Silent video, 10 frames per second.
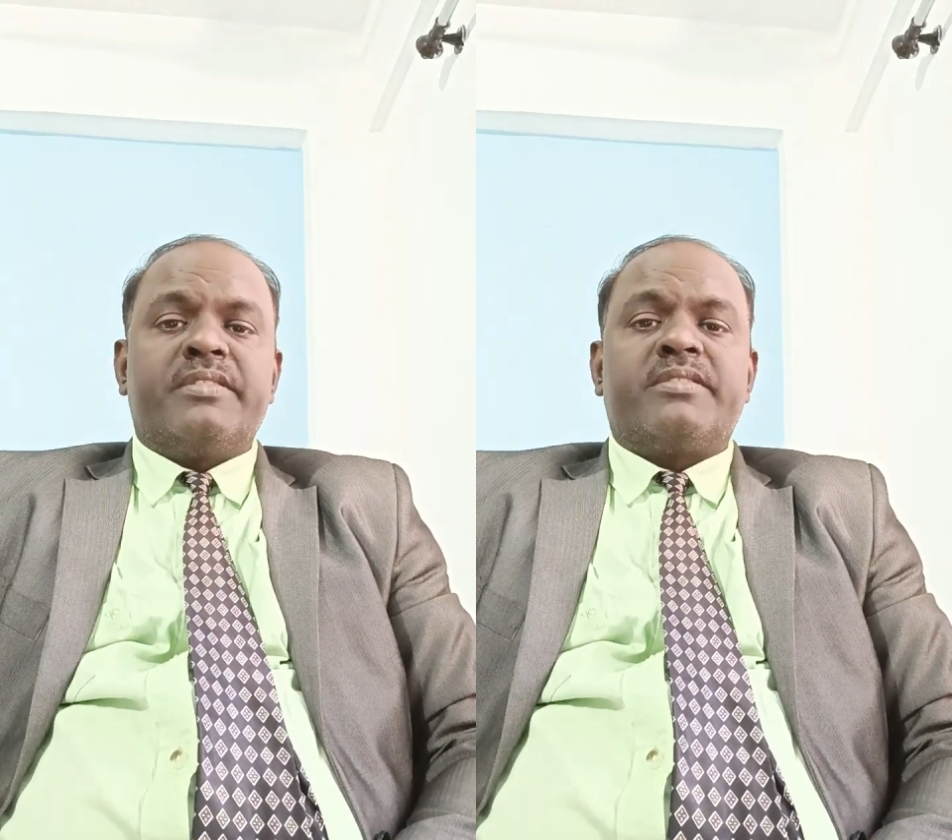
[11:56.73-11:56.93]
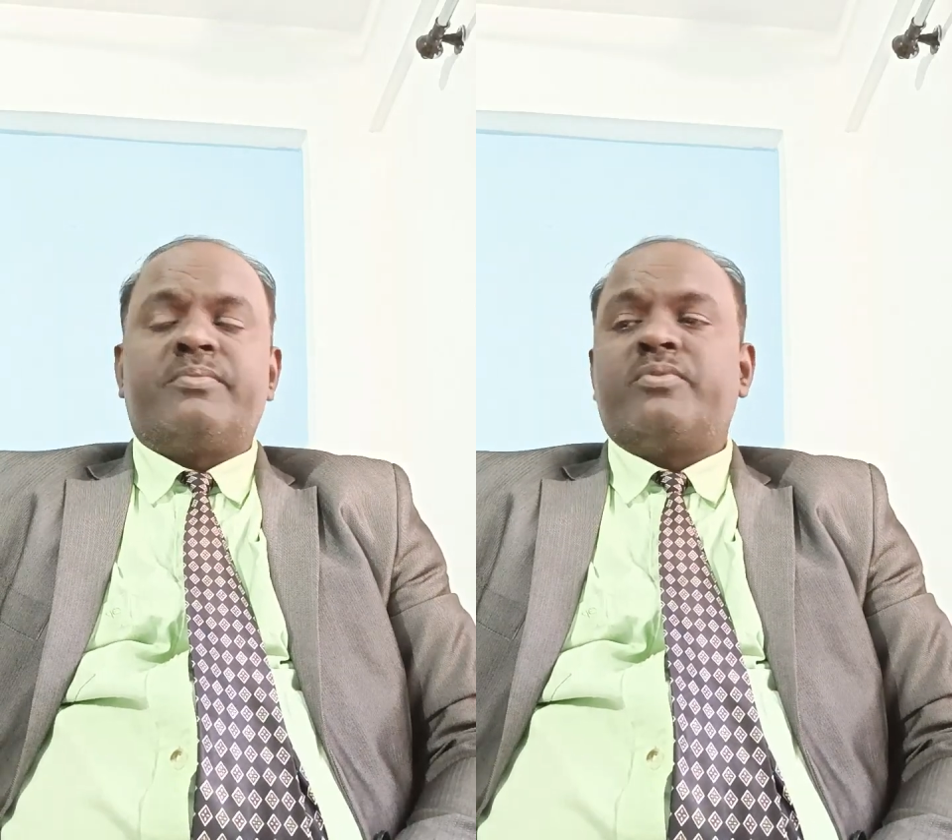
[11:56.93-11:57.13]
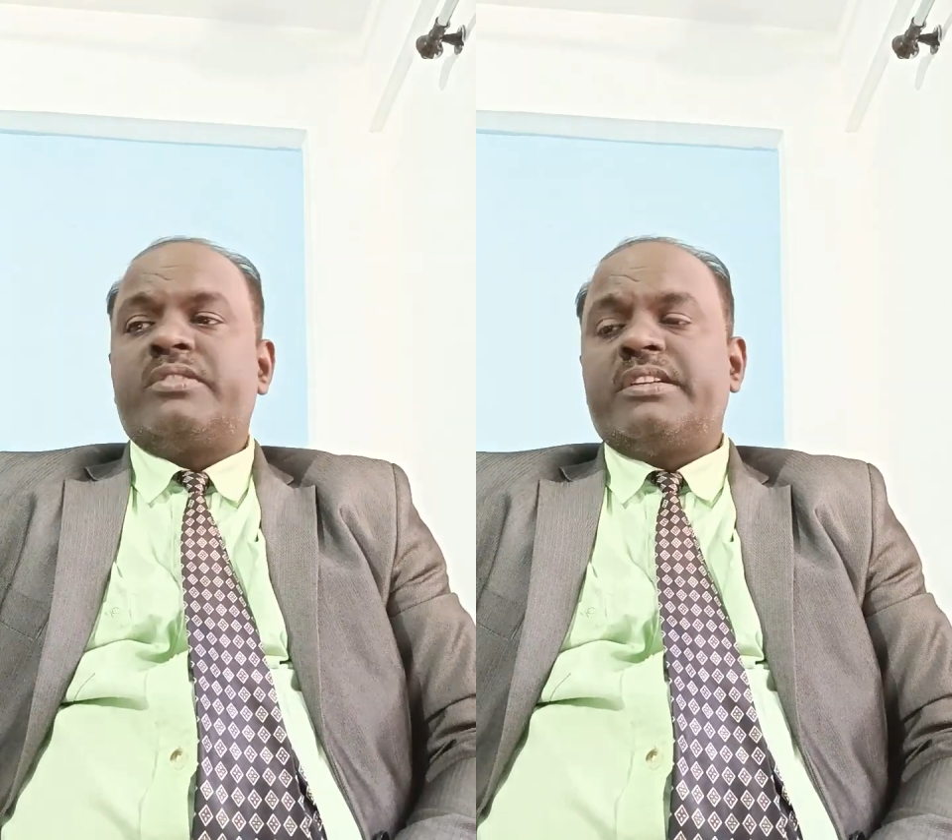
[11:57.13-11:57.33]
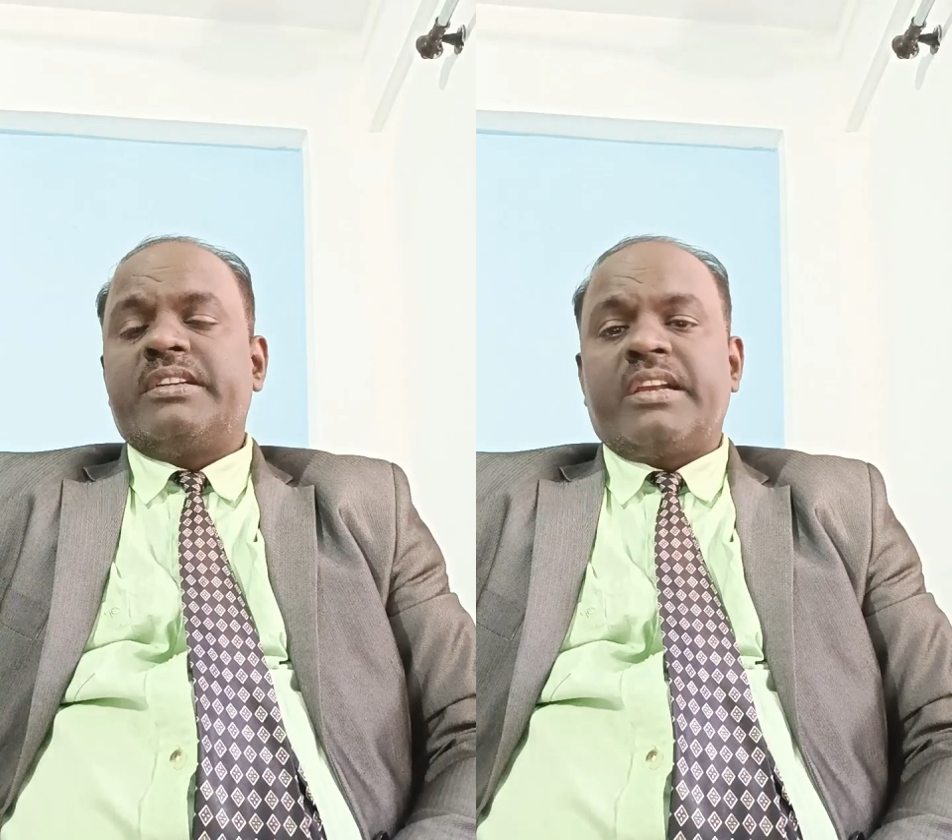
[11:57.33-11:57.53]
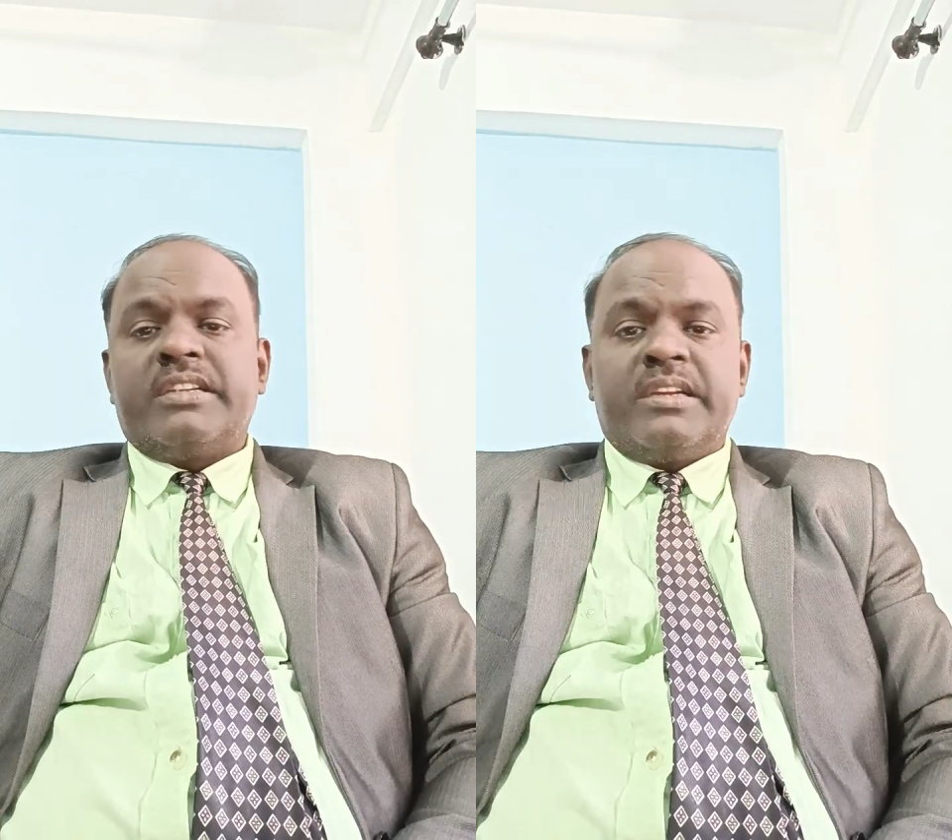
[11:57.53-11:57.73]
Suppose
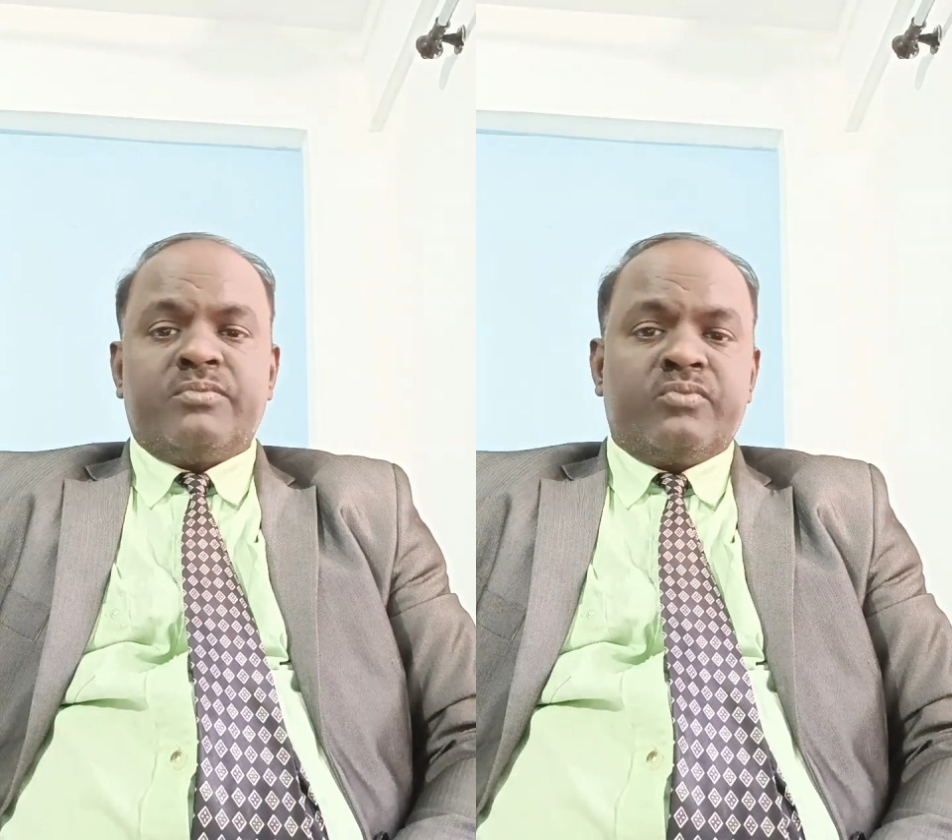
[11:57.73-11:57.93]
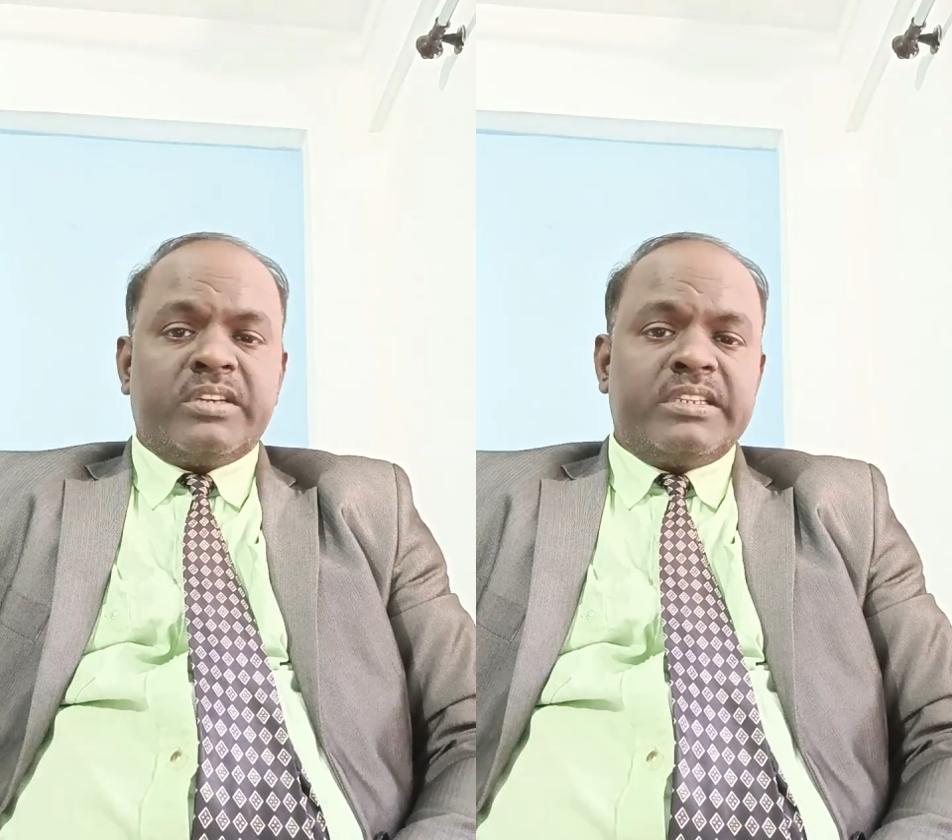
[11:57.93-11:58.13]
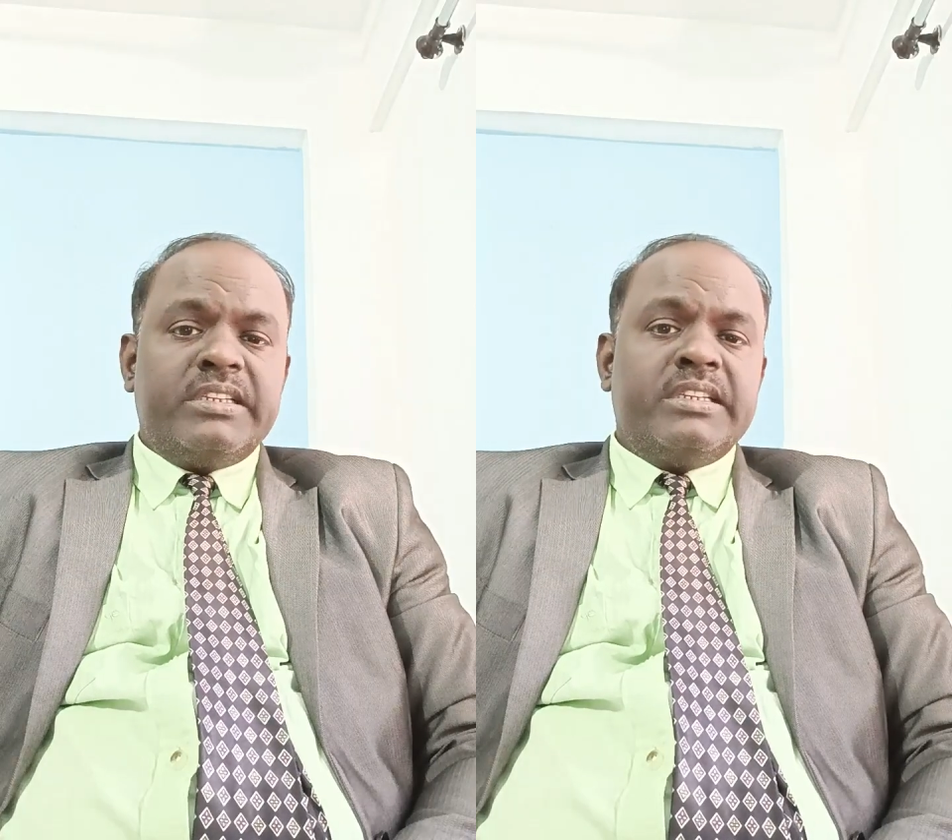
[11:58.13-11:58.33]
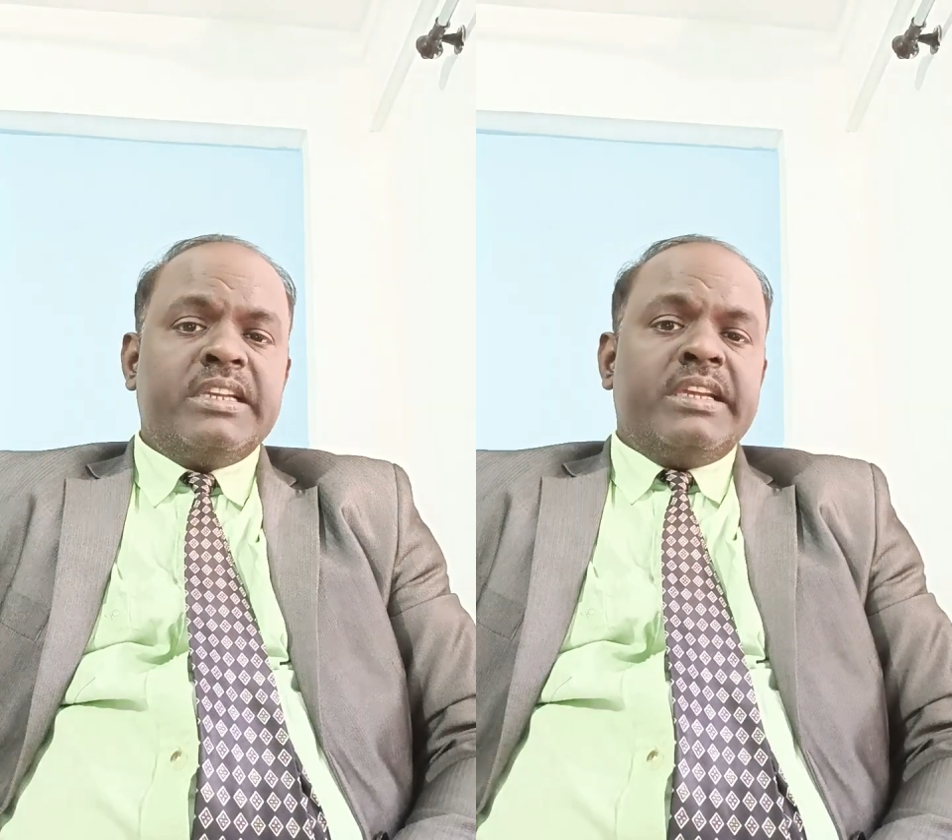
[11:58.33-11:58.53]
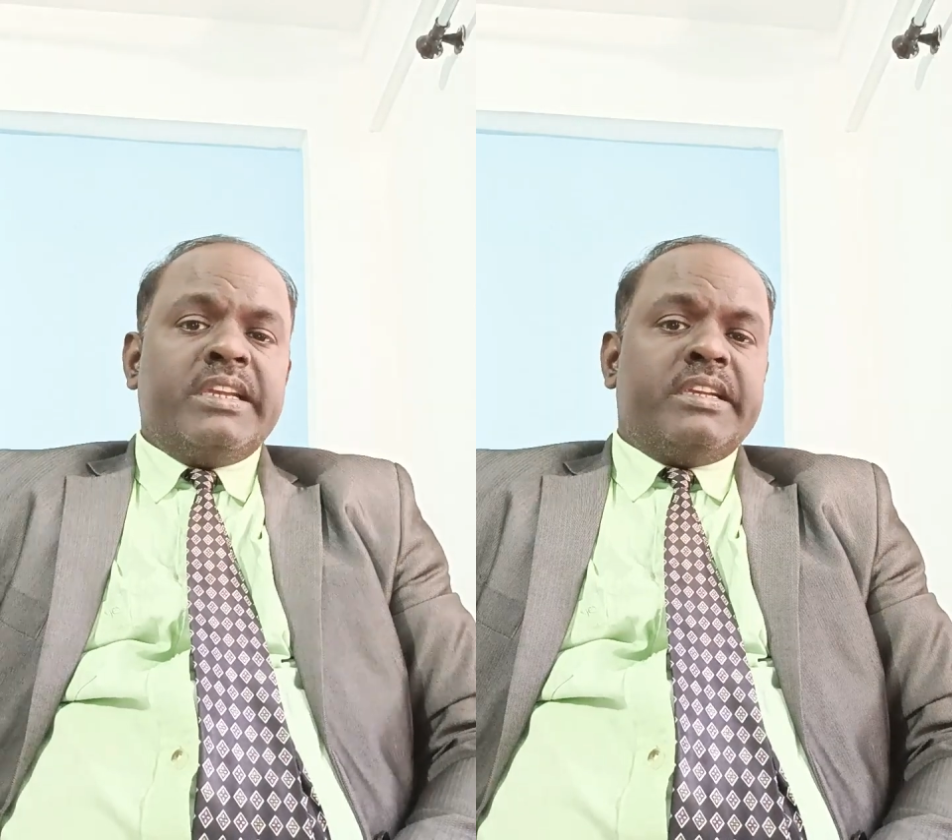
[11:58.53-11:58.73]
that I am working
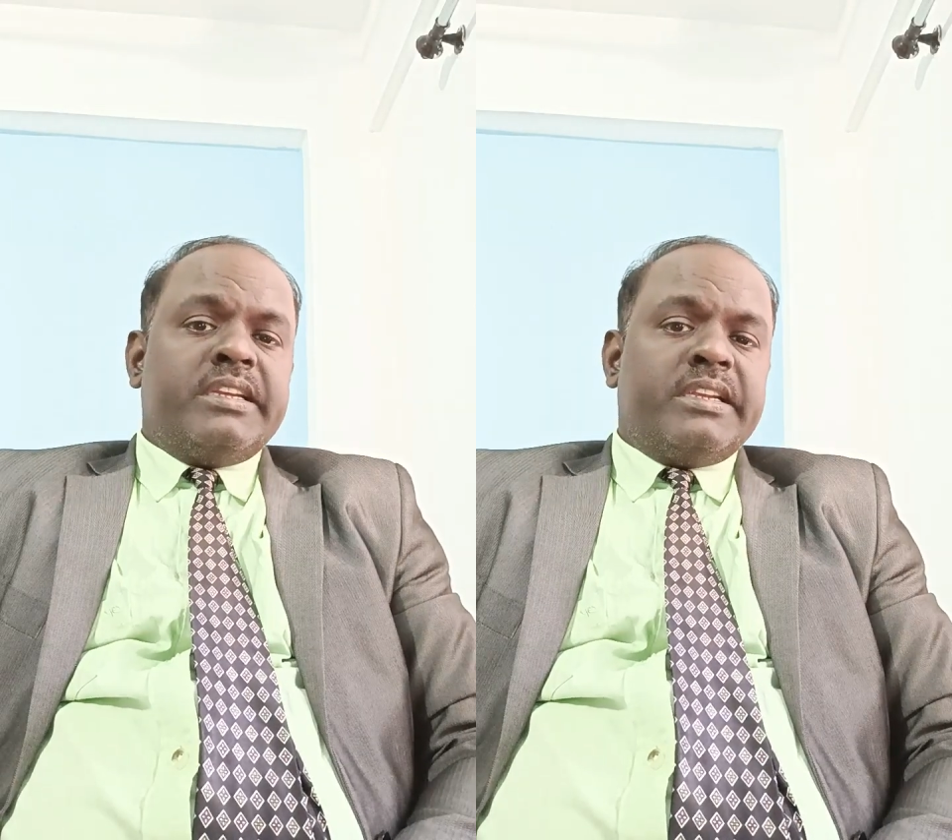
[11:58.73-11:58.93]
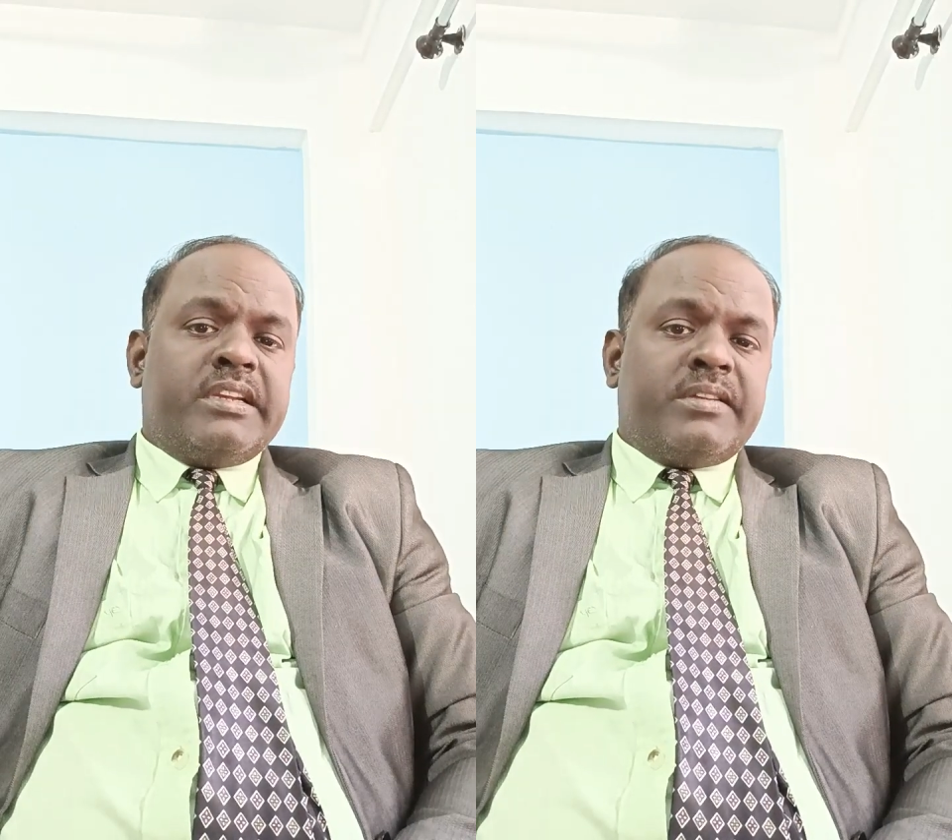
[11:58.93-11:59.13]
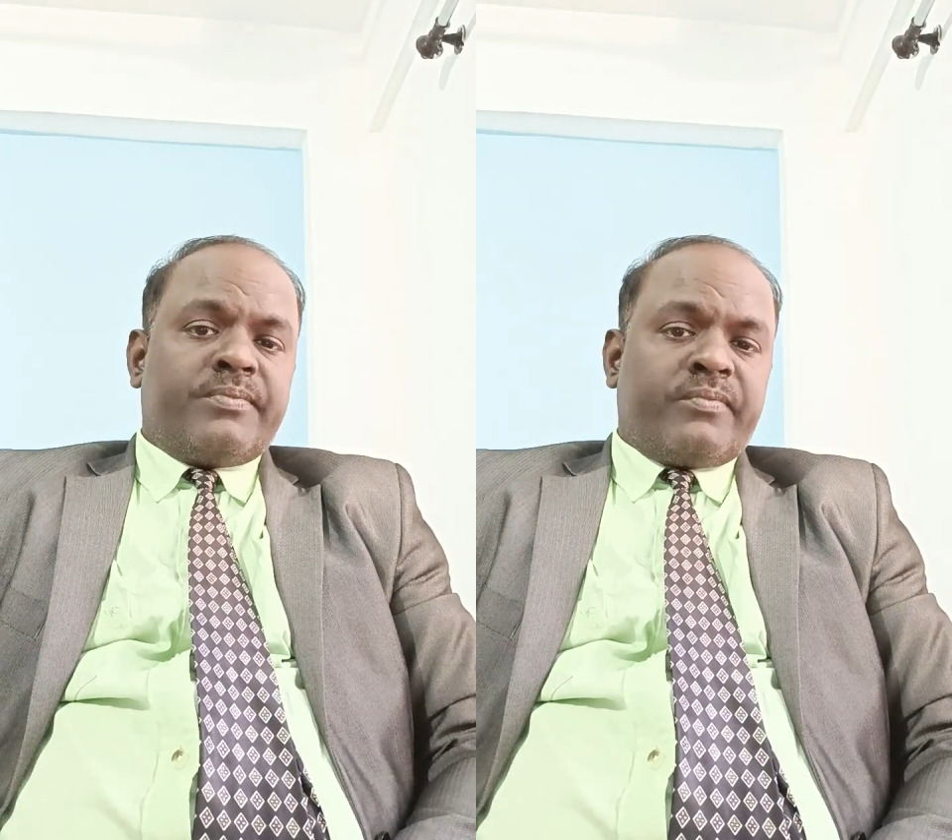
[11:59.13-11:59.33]
in a